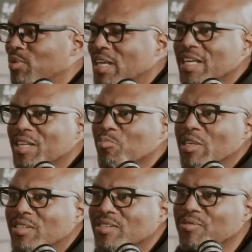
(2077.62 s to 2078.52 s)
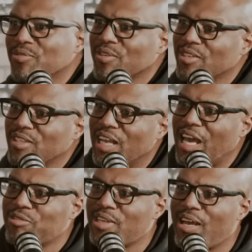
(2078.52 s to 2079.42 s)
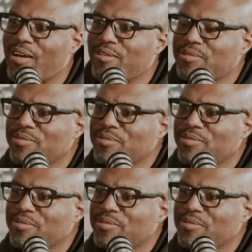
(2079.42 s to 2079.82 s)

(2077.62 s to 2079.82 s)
play in the mix of the lifestyle?